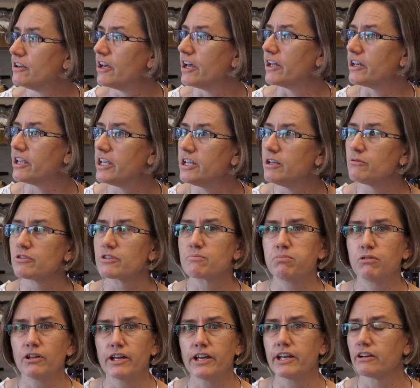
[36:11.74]
and he was
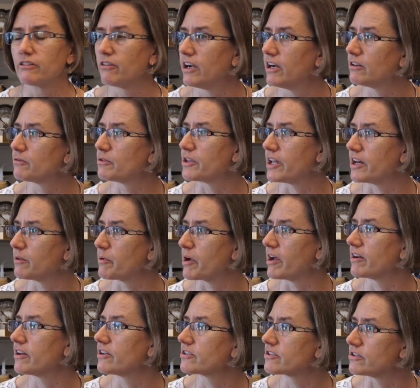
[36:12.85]
playing around with
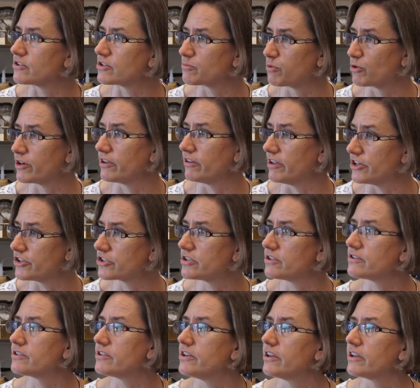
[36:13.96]
antibiotics and
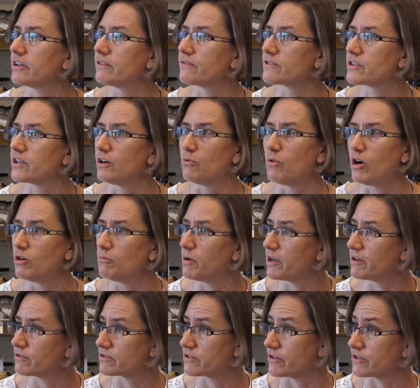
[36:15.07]
sporulation, seeing if cell wall
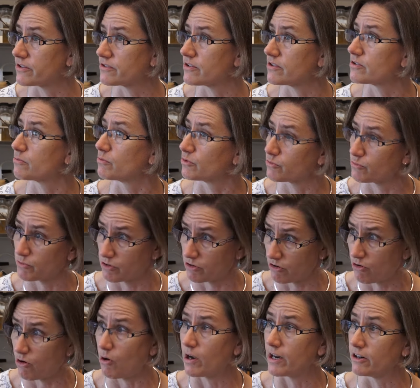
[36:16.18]
biosynthesis was
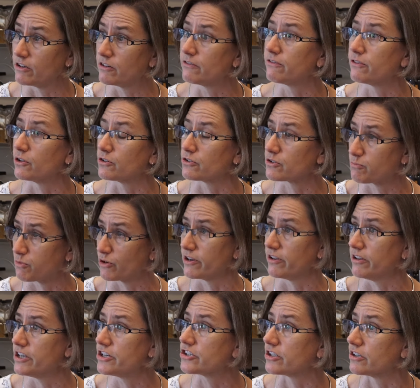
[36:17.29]
required for
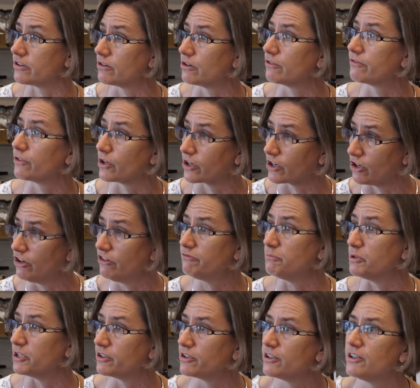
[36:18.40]
sporulation or for
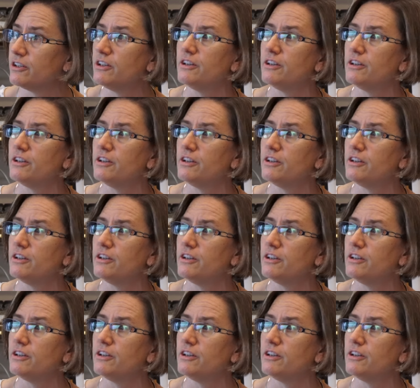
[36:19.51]
engulfment.